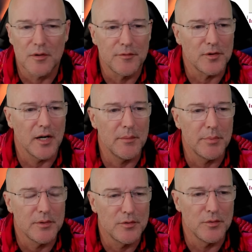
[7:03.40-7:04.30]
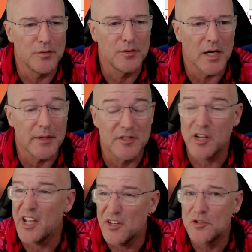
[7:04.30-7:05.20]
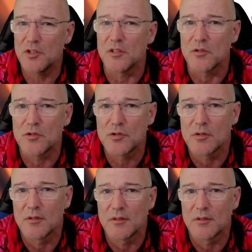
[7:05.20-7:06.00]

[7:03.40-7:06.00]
of type two diabetes. Incidence.